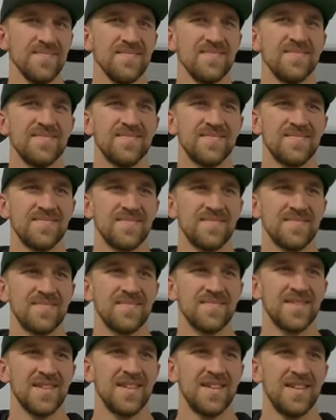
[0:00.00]

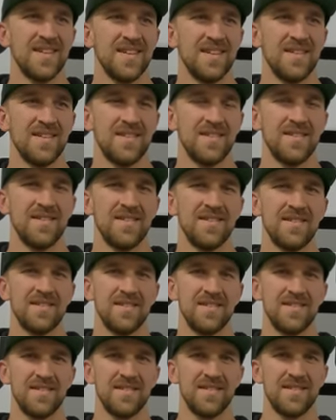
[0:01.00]

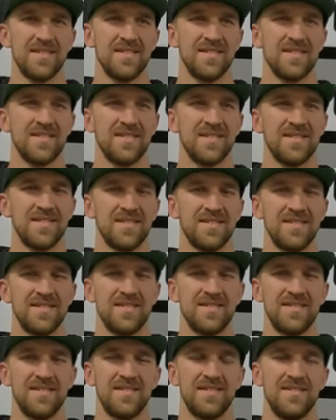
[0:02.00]

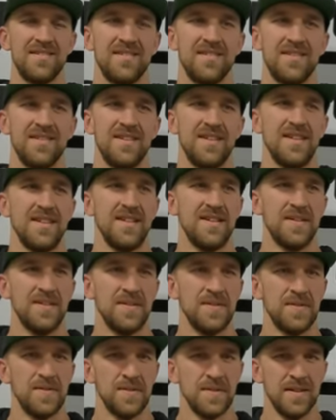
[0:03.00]

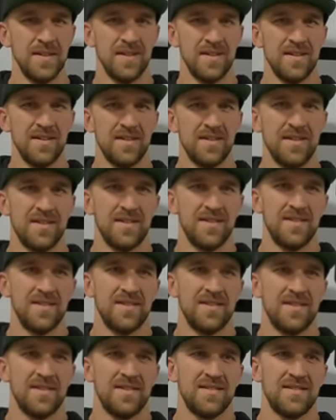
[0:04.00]

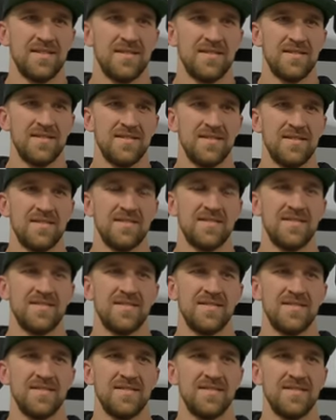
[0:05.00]

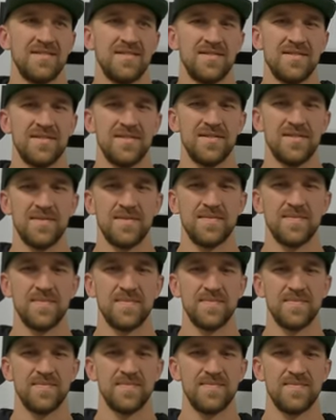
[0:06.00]

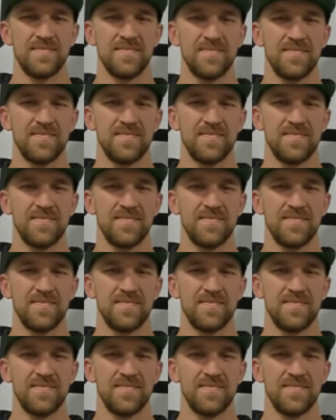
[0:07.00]
The person shown says nothing.